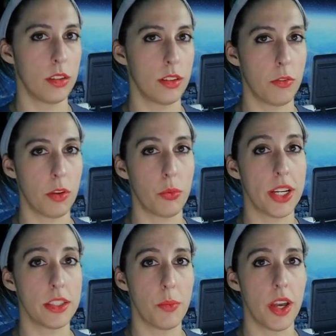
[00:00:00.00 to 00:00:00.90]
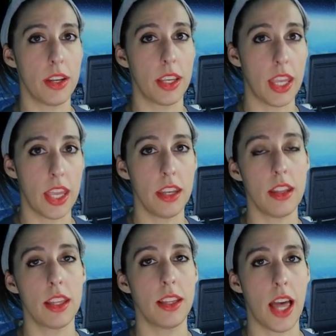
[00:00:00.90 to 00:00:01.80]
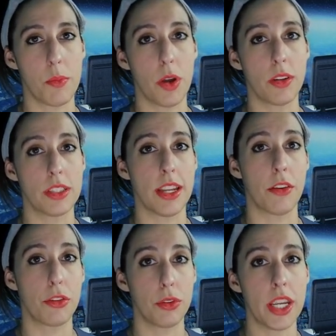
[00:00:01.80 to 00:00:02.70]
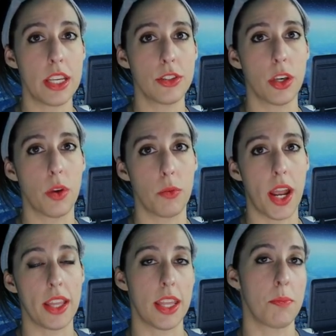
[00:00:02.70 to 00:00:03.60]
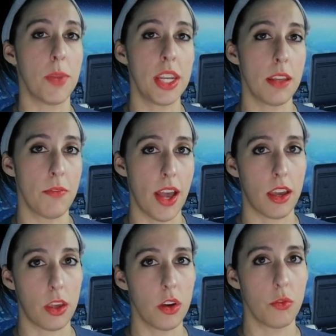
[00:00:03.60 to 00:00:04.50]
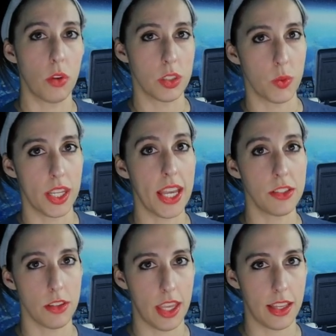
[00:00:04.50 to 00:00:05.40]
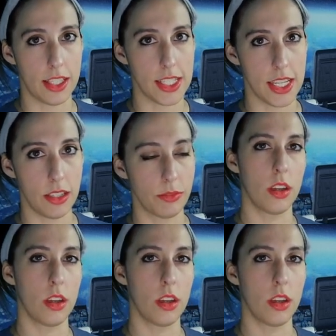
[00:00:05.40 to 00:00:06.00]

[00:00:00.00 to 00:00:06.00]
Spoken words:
If we press the button again, then light mode is now 3, so we write the medium value of 128 to the LED.